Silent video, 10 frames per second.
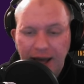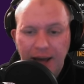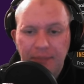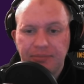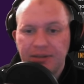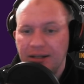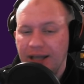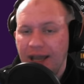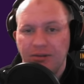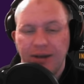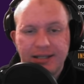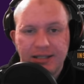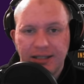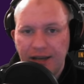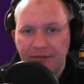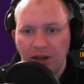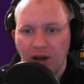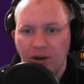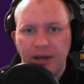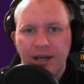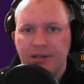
them, rest, leave low,